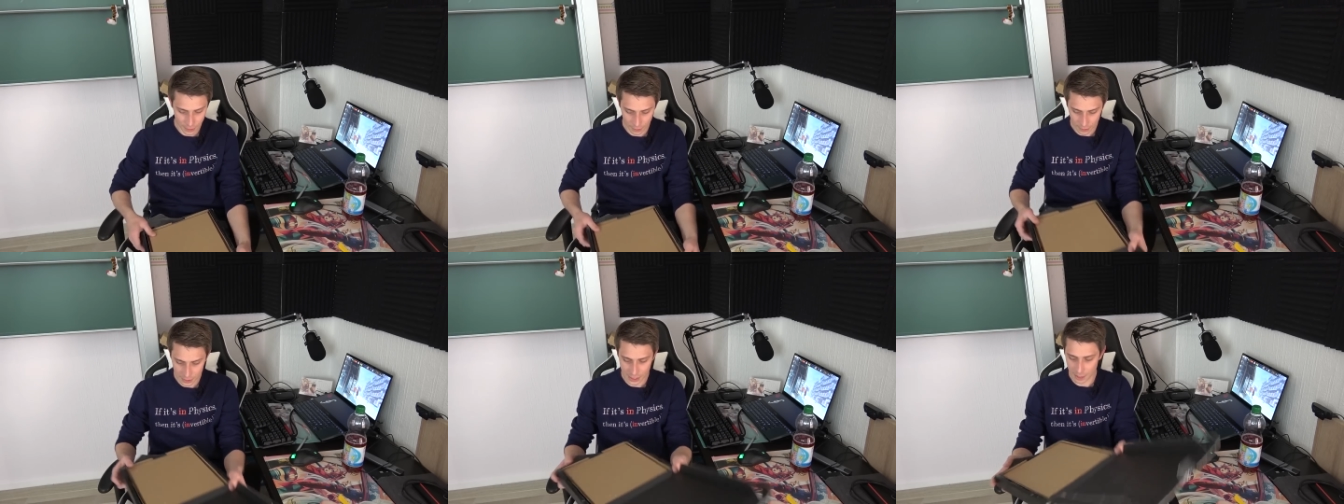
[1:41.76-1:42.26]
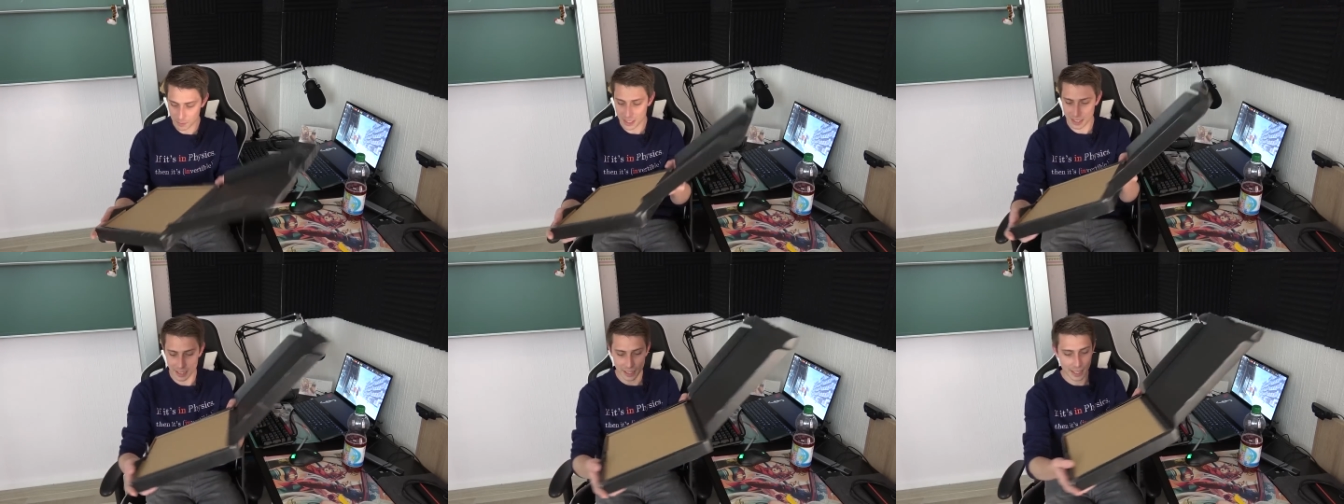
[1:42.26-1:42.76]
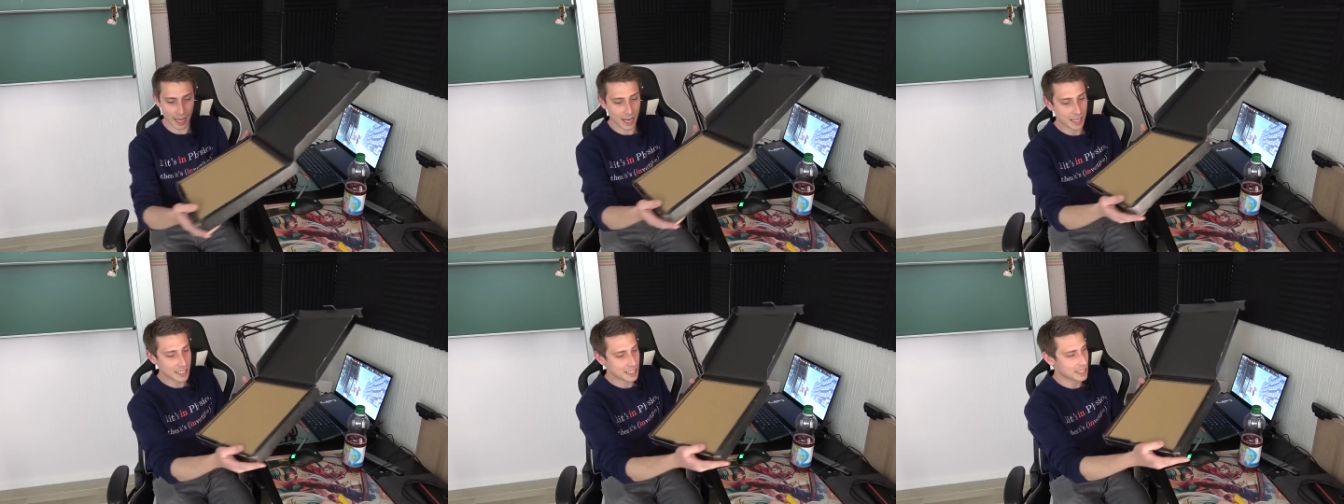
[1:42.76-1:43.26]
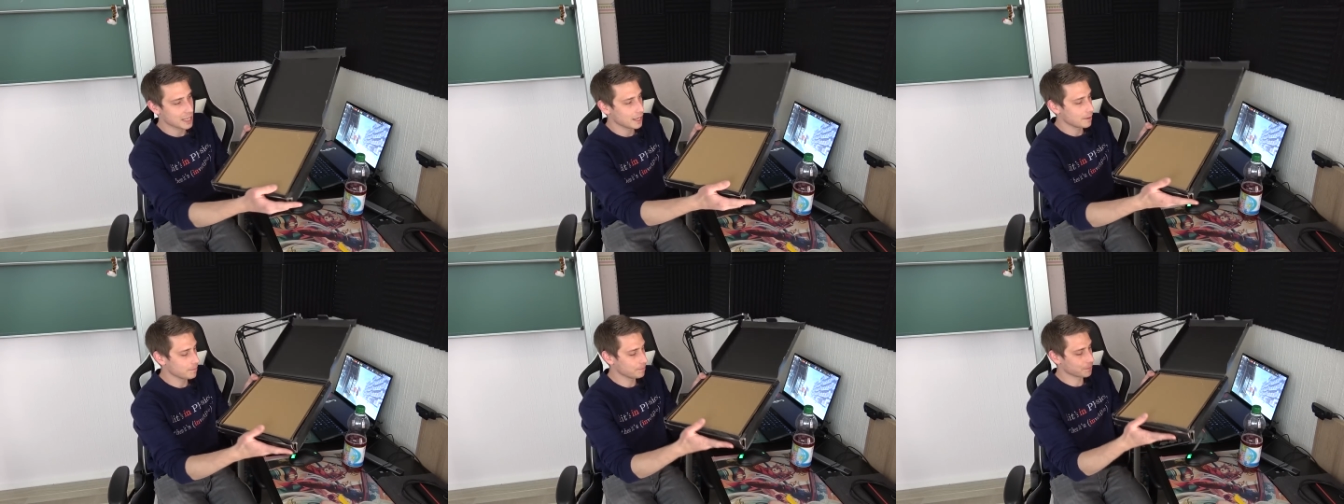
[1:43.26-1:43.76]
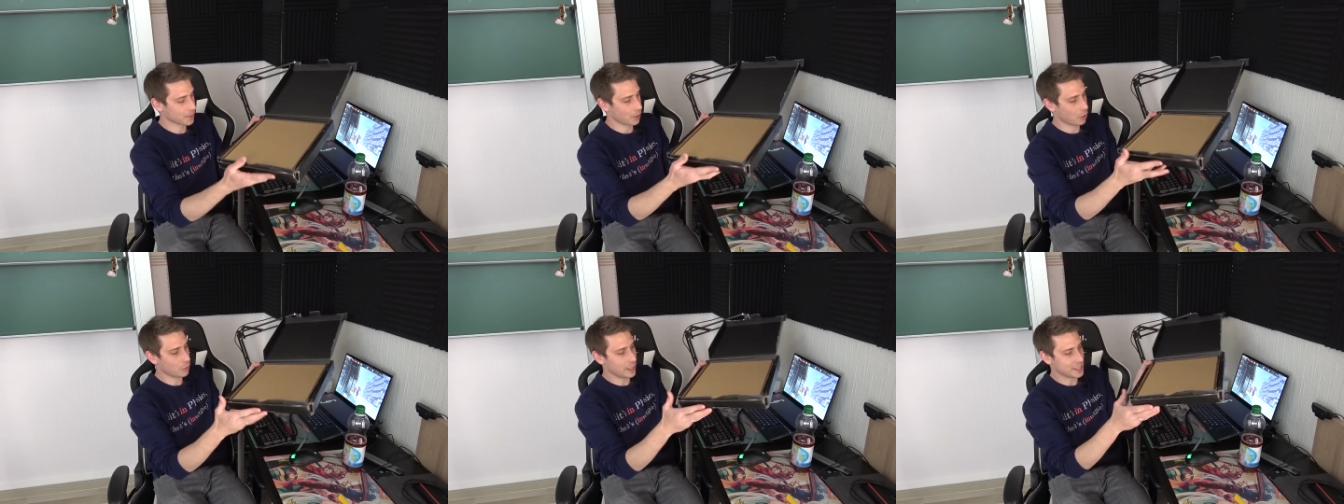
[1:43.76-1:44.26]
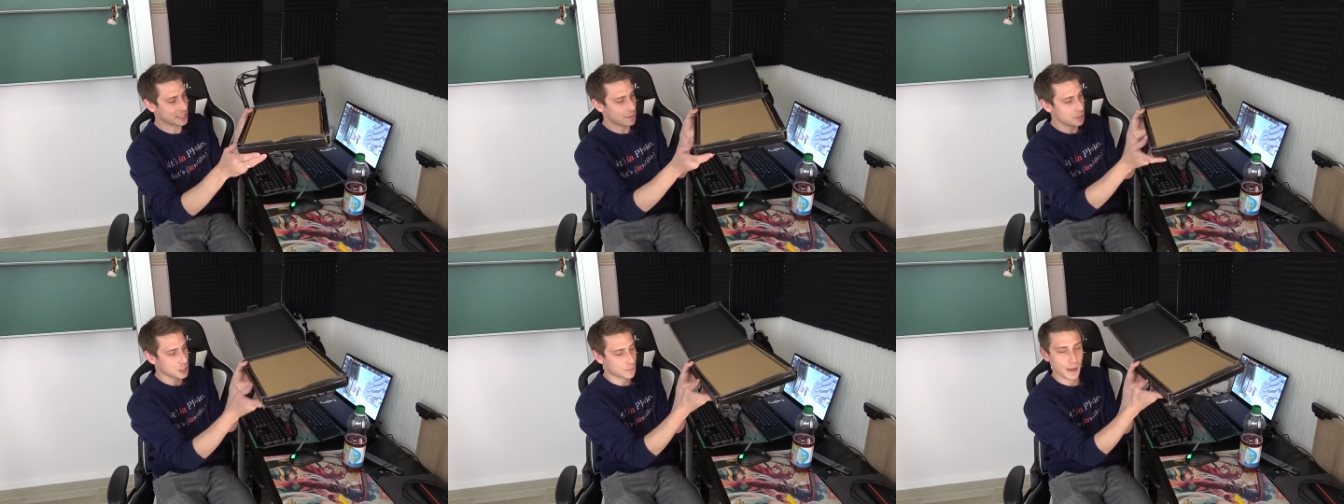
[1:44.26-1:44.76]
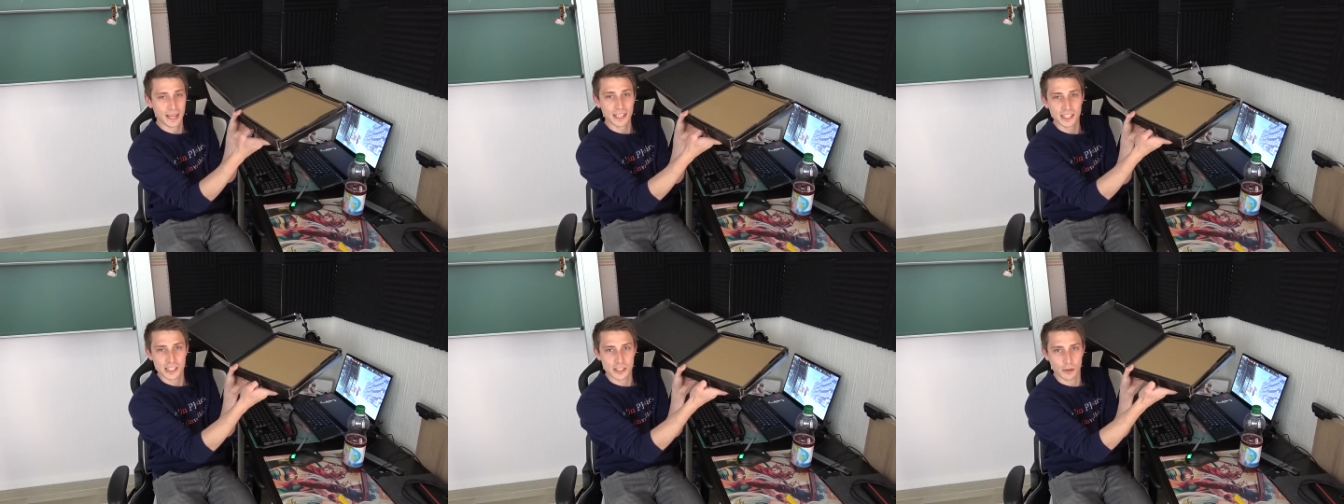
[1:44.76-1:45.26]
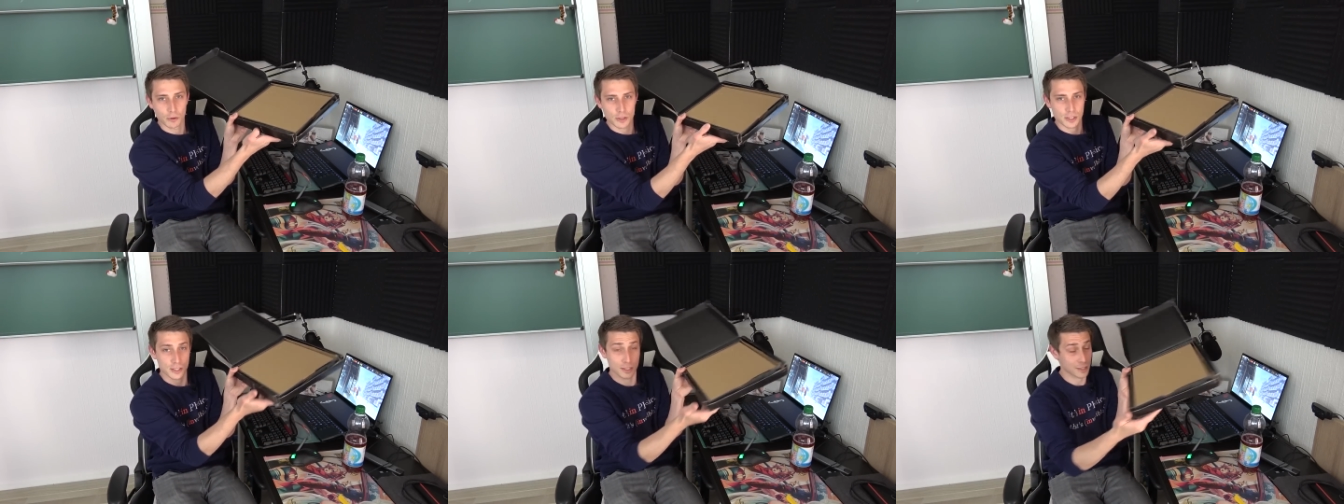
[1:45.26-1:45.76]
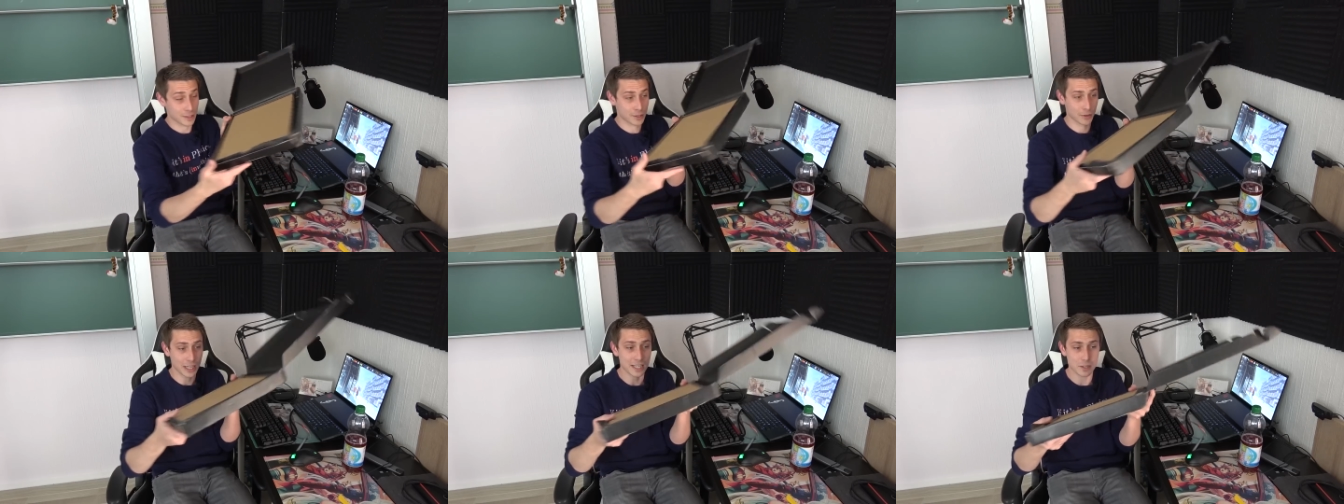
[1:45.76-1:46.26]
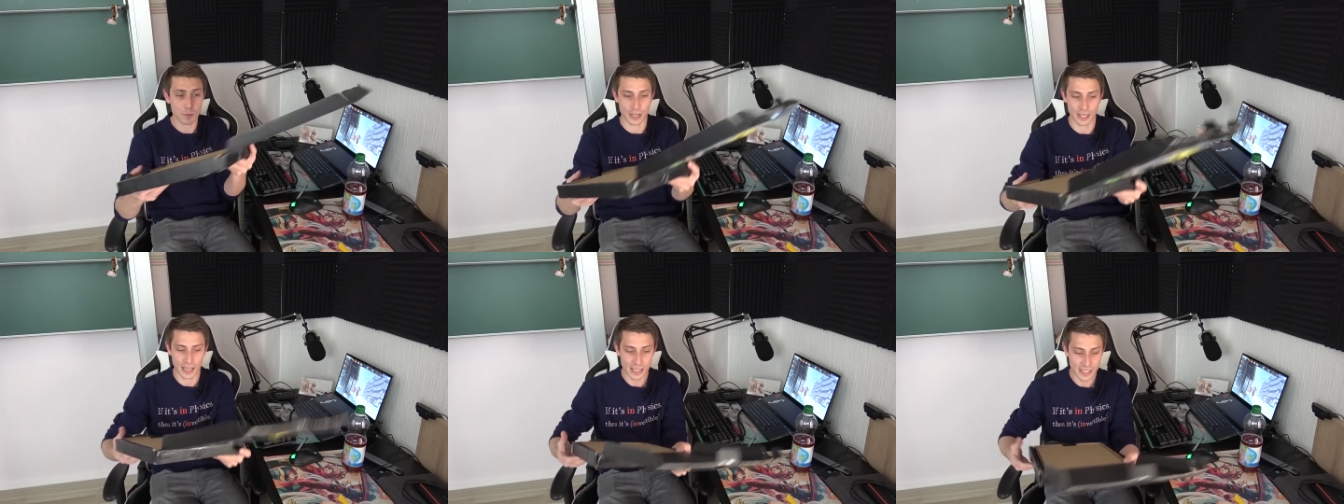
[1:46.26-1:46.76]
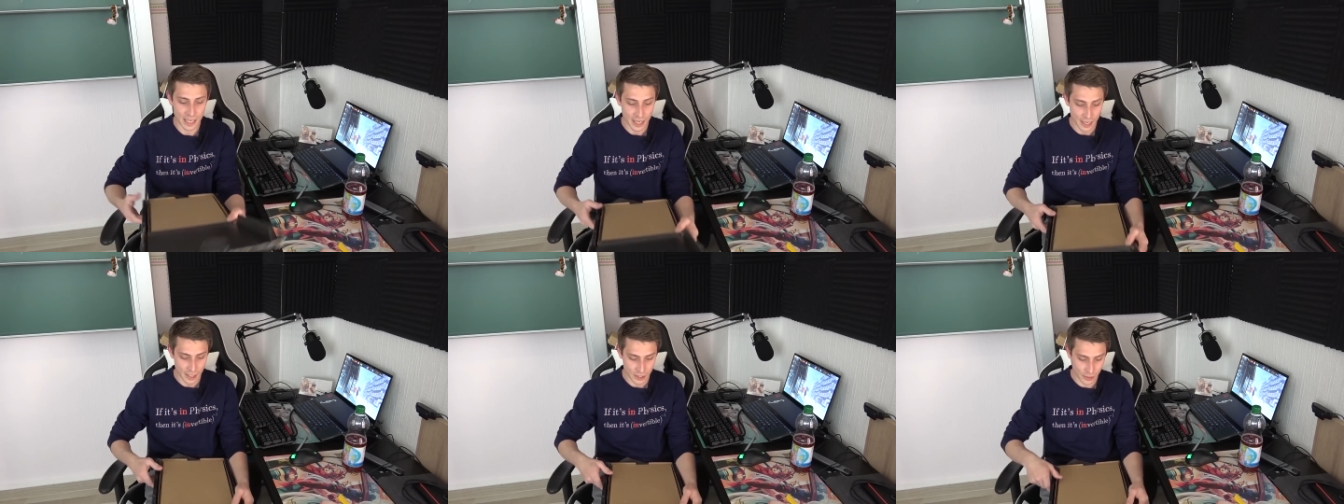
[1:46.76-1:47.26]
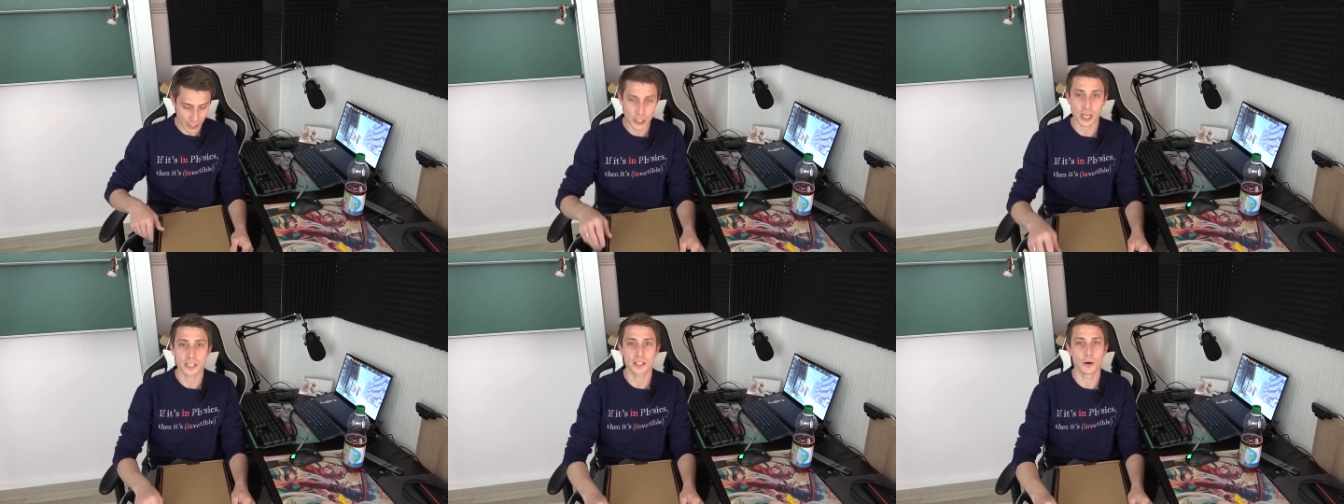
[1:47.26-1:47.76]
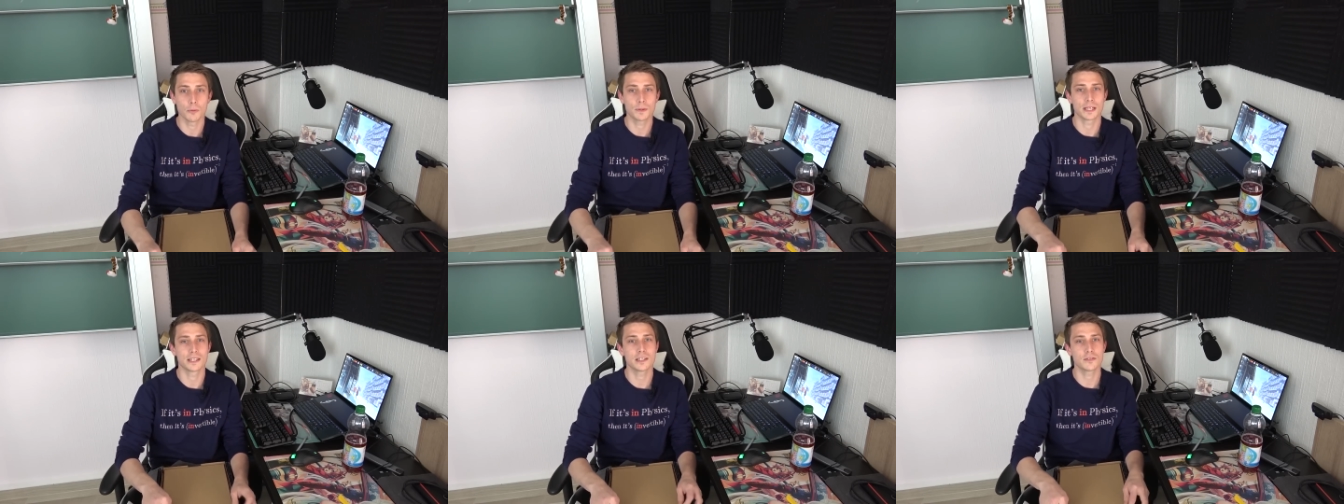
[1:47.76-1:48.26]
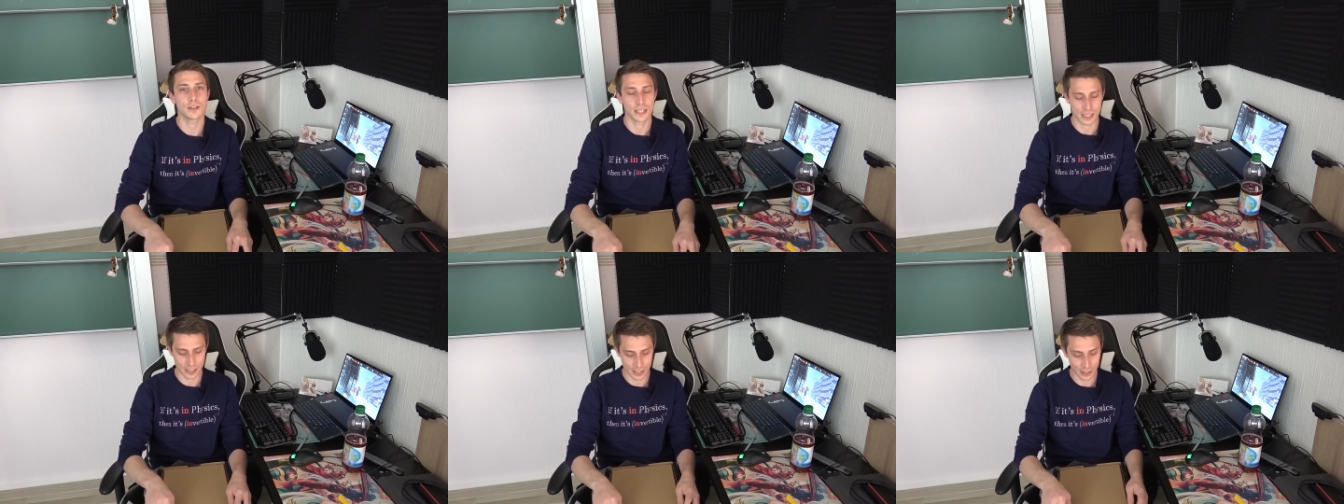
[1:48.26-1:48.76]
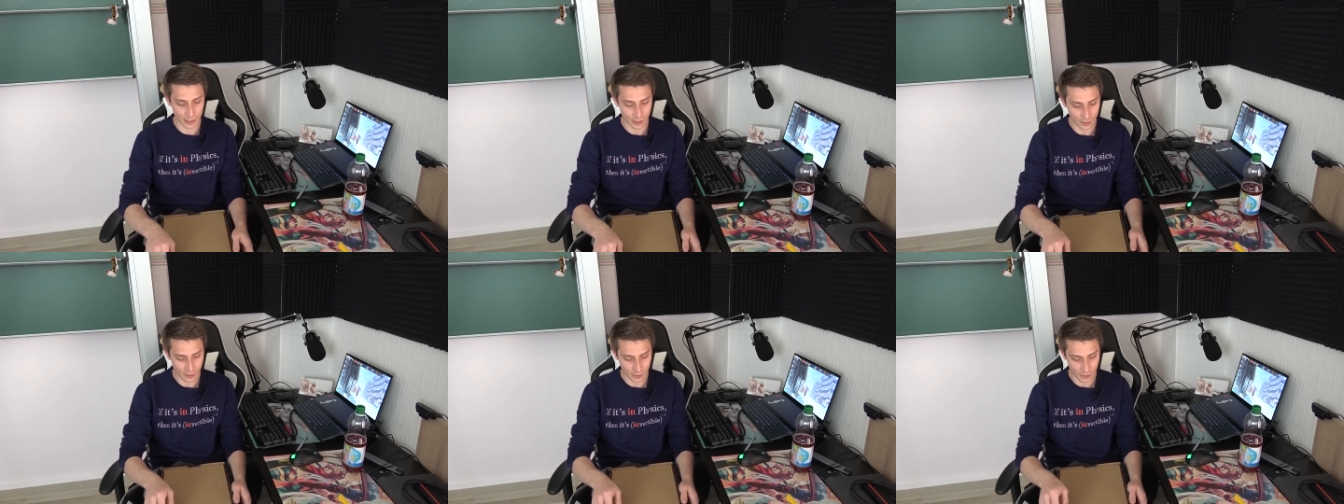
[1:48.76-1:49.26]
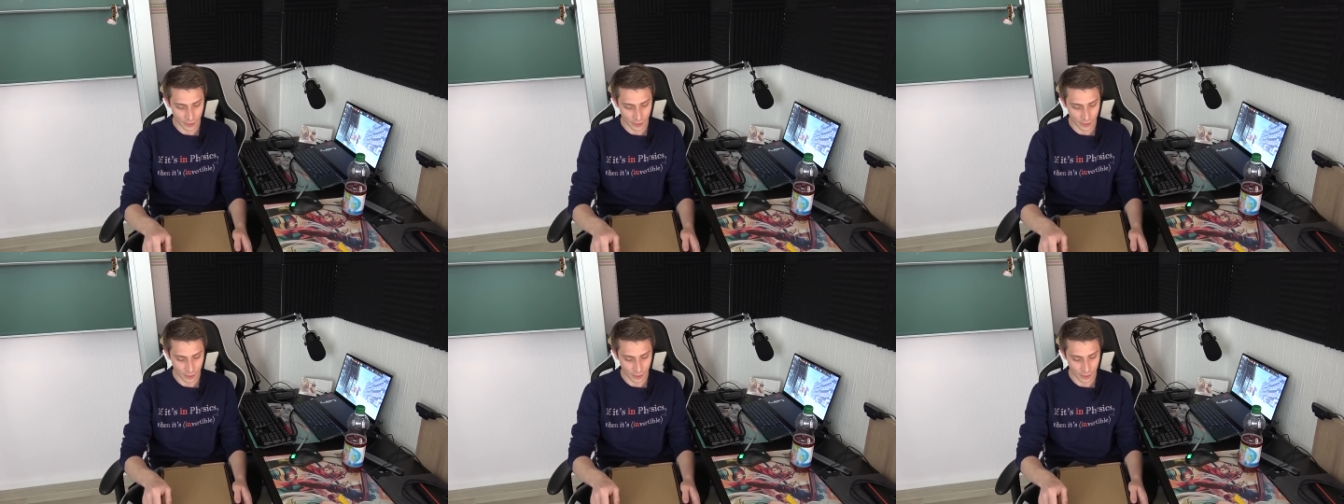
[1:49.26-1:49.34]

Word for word: It comes in a nice, already damaged package, so that's quite nice. So I just hope that this thing is still